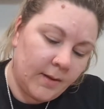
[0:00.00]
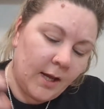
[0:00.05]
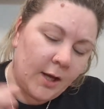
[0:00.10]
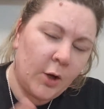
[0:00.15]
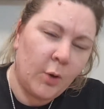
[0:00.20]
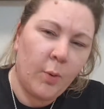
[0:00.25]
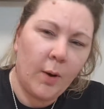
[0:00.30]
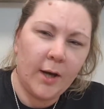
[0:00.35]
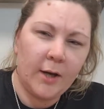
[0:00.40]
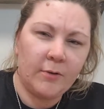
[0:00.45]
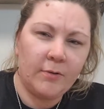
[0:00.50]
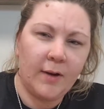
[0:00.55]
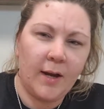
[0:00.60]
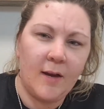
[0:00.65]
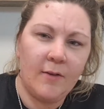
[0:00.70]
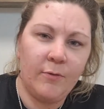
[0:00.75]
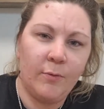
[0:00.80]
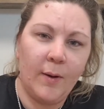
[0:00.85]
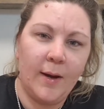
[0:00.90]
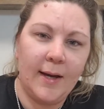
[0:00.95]
And quite
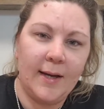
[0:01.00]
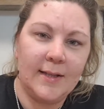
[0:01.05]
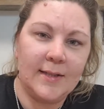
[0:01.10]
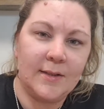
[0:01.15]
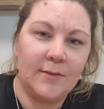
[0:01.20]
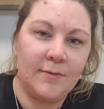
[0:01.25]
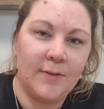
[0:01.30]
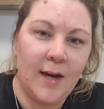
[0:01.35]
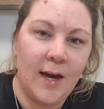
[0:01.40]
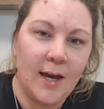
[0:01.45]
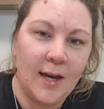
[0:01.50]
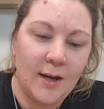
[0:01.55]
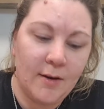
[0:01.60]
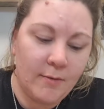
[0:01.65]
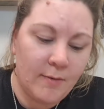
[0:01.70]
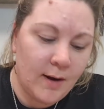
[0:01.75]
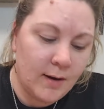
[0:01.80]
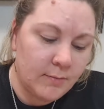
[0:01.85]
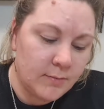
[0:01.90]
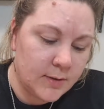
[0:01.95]
creative ways of getting
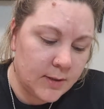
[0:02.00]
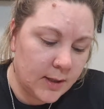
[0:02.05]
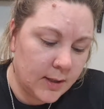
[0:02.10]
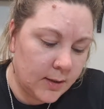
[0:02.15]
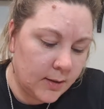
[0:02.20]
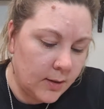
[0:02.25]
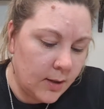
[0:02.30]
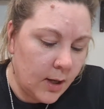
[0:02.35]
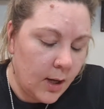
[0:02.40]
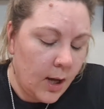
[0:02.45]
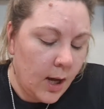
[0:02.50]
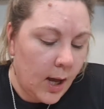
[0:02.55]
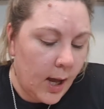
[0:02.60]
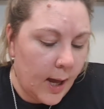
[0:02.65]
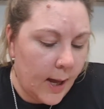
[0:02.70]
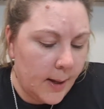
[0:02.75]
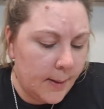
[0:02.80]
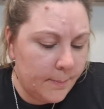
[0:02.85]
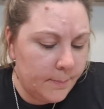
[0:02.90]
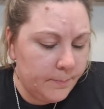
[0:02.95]
around it.
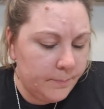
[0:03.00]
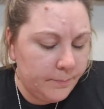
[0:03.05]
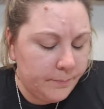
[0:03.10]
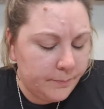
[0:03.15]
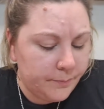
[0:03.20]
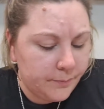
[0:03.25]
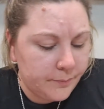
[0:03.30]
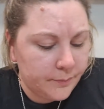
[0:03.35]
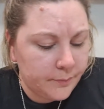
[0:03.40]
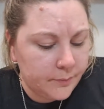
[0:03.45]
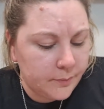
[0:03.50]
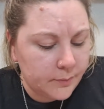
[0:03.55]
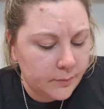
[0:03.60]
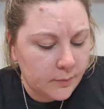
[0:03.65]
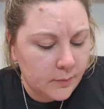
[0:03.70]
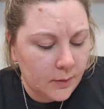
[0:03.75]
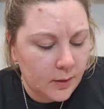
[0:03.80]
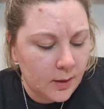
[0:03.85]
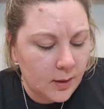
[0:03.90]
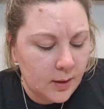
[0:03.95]

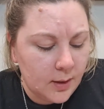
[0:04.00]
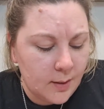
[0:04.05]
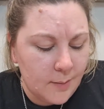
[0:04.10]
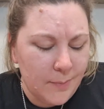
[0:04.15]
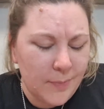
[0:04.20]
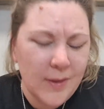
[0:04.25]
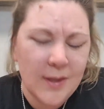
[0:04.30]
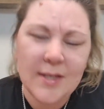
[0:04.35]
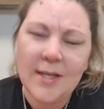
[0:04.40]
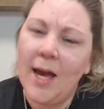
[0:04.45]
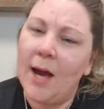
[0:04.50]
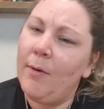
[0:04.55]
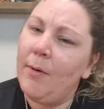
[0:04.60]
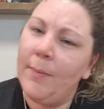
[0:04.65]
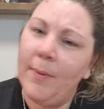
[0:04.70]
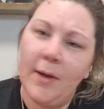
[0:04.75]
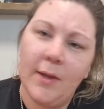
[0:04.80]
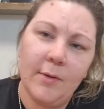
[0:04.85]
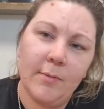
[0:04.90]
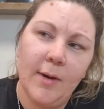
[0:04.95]
The
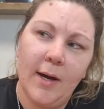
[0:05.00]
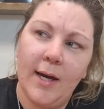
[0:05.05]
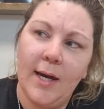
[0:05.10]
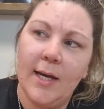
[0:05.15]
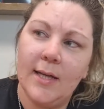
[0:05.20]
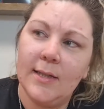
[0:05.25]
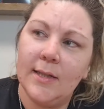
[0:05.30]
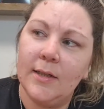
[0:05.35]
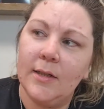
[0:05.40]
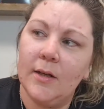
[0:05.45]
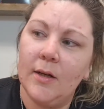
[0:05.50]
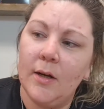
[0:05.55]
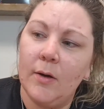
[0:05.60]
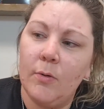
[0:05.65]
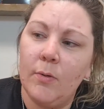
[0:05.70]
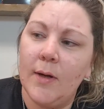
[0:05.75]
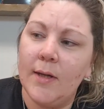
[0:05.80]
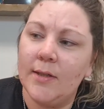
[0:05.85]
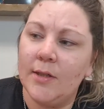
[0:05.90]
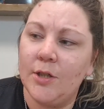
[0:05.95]
Tower, by the way, isn't
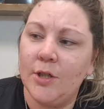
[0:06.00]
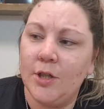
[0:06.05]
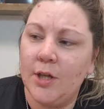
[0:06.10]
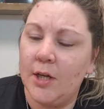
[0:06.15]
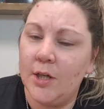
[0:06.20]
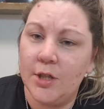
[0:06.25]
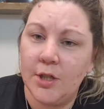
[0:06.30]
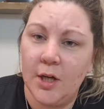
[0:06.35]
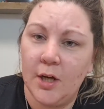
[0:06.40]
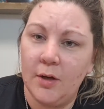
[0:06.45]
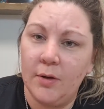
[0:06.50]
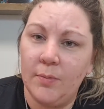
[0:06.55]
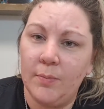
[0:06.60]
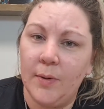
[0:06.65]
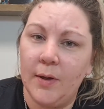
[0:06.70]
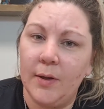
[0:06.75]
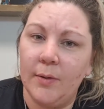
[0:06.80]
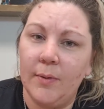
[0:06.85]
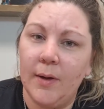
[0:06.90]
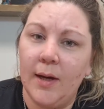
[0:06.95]
always a shit show,
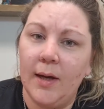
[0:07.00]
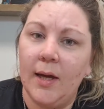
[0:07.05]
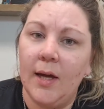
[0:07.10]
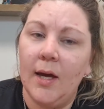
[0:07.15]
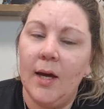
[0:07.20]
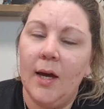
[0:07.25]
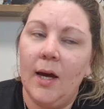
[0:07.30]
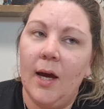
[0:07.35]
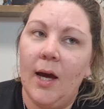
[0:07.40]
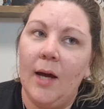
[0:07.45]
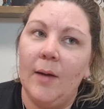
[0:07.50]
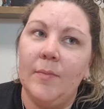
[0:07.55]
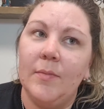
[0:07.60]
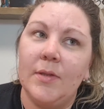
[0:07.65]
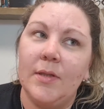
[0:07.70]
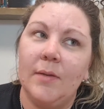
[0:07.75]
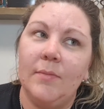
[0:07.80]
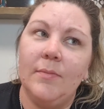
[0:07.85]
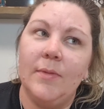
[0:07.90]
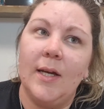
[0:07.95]
by the way.
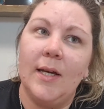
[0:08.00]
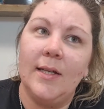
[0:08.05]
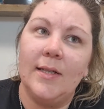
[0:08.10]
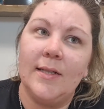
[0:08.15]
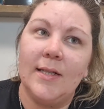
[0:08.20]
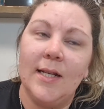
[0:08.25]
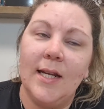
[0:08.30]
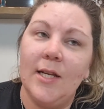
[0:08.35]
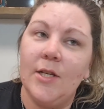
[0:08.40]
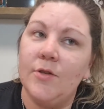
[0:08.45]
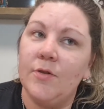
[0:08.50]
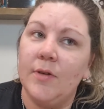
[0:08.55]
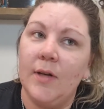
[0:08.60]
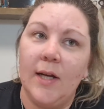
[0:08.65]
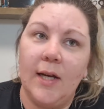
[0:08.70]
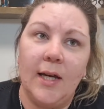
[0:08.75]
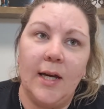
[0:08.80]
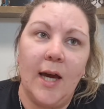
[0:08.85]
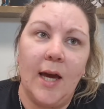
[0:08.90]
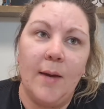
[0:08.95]
It's
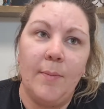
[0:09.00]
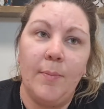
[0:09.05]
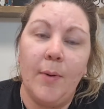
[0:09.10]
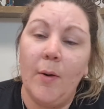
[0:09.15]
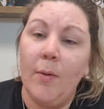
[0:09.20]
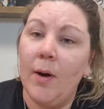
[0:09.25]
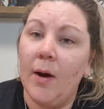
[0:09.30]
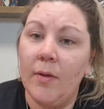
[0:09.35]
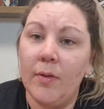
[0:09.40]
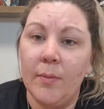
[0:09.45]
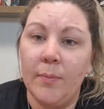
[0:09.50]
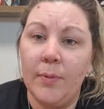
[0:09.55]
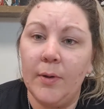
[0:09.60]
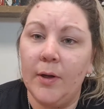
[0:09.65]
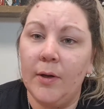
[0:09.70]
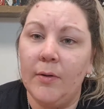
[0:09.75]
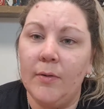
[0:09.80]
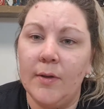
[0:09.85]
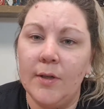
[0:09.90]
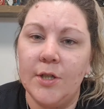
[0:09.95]
literally a bolt out the
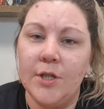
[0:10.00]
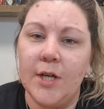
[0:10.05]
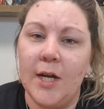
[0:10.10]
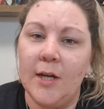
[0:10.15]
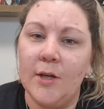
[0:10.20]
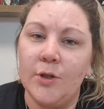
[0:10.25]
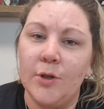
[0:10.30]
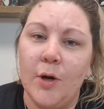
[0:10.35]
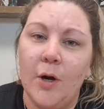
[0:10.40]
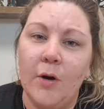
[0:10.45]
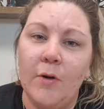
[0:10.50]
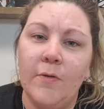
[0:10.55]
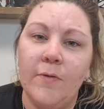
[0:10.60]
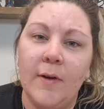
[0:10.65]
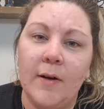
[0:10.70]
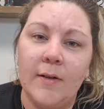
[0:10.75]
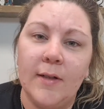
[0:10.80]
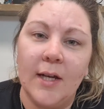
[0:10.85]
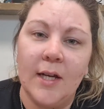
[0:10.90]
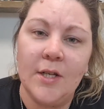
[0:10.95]
blue that shakes your whole
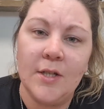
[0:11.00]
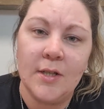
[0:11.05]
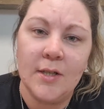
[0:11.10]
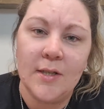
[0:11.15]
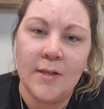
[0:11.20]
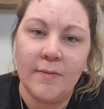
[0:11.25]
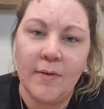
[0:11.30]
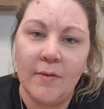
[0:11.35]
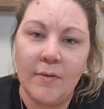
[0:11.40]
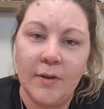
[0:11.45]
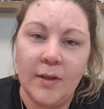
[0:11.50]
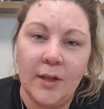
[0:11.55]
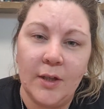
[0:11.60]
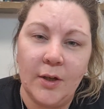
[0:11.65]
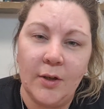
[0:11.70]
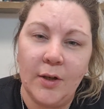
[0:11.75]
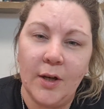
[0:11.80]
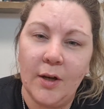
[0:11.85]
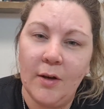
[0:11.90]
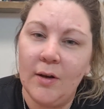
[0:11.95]
foundations of
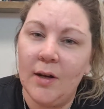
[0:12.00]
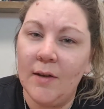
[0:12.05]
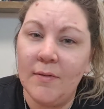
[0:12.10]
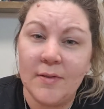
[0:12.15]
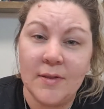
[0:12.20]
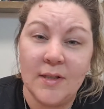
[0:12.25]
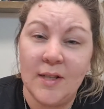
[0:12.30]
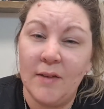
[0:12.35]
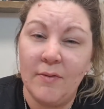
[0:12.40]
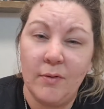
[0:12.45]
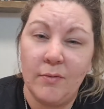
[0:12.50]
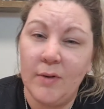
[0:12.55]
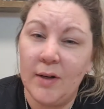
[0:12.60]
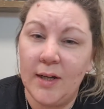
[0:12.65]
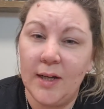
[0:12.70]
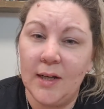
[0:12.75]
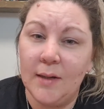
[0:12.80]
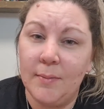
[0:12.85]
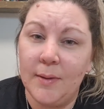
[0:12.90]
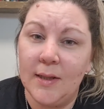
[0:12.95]
everything you know. Life's never
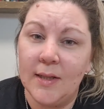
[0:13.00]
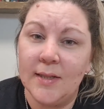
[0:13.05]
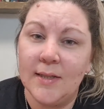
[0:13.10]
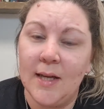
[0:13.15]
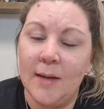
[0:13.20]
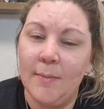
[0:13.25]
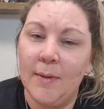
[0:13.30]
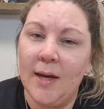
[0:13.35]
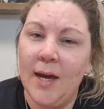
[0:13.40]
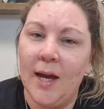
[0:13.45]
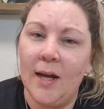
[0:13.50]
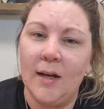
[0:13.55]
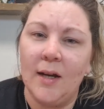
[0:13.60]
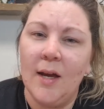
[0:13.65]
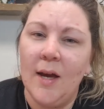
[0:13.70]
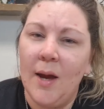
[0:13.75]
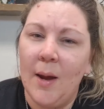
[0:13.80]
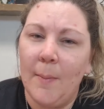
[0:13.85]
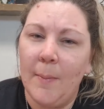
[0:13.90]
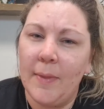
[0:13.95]
really going to be the same again.
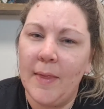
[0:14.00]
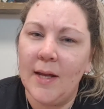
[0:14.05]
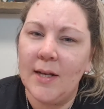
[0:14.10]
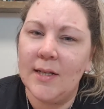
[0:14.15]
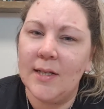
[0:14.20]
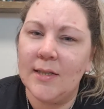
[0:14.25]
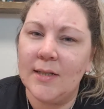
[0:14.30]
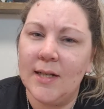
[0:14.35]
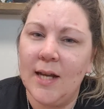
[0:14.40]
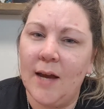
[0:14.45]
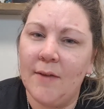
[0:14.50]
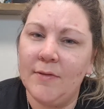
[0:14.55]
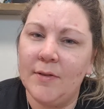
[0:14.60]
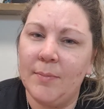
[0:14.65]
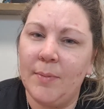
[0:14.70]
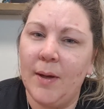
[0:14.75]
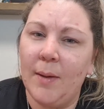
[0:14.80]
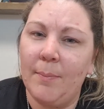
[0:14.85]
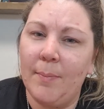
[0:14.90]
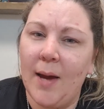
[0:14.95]
But that doesn't have
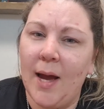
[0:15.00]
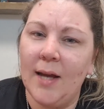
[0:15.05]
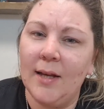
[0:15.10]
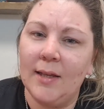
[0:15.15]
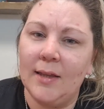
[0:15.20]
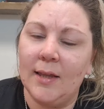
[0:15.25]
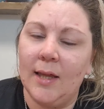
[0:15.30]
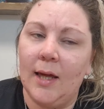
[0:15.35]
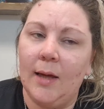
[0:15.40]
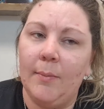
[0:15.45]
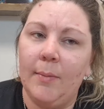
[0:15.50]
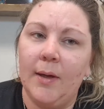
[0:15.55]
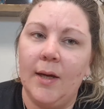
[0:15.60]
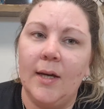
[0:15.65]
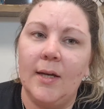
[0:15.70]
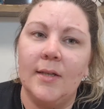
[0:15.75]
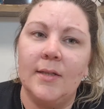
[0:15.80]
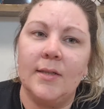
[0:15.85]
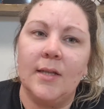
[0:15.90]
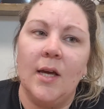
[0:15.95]
to be a bad thing,
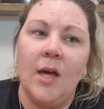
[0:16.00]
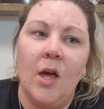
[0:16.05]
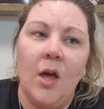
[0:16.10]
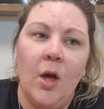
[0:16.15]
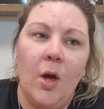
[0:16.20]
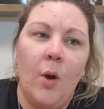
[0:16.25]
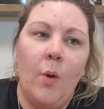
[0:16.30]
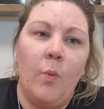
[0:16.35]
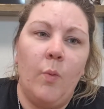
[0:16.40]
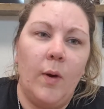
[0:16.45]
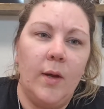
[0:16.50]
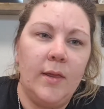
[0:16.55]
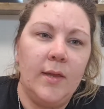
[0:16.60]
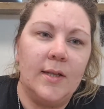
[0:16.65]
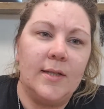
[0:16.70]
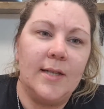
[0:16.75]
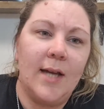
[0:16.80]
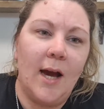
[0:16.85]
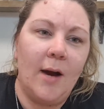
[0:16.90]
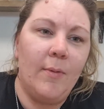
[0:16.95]
because when
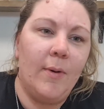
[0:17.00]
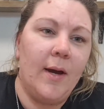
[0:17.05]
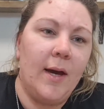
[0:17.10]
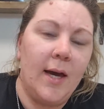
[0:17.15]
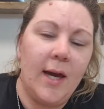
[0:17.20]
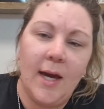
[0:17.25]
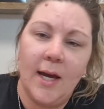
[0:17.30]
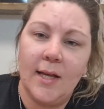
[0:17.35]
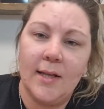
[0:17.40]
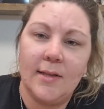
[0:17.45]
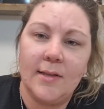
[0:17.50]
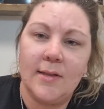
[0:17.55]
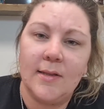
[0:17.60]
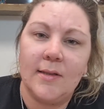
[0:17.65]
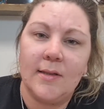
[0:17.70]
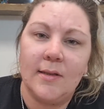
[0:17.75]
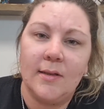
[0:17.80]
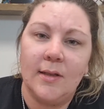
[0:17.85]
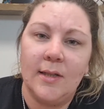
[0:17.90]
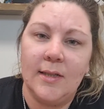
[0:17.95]
the Tower
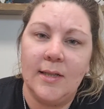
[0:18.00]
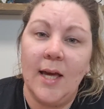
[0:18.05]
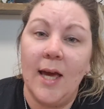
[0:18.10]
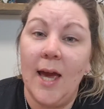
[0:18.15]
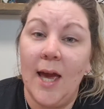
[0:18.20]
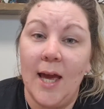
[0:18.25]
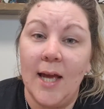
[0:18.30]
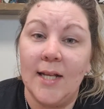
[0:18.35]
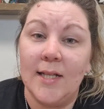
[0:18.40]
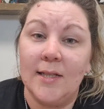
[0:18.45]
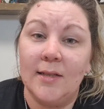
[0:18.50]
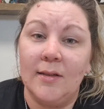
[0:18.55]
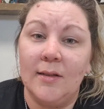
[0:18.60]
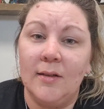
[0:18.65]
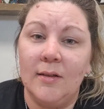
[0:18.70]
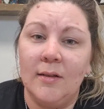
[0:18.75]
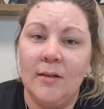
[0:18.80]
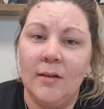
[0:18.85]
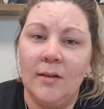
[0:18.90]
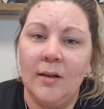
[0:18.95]
is hit
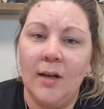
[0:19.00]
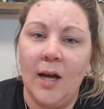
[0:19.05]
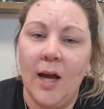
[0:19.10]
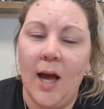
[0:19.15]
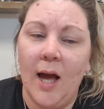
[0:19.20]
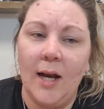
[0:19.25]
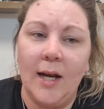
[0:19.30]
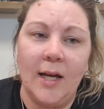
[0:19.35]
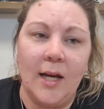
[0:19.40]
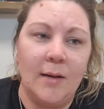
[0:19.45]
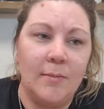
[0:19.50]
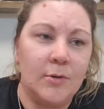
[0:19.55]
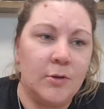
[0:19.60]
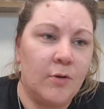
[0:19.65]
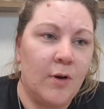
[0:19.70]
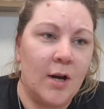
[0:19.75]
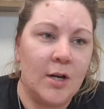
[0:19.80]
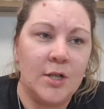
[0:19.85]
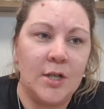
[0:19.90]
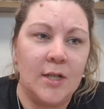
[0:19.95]
and it comes
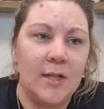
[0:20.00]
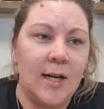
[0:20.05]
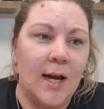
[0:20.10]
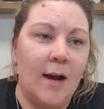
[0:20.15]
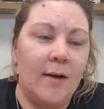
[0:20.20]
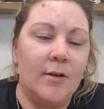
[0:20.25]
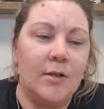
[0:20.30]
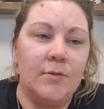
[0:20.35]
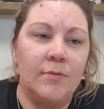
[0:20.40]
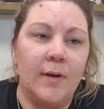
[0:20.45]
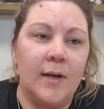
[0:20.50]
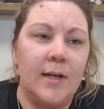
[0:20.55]
crashing down, it's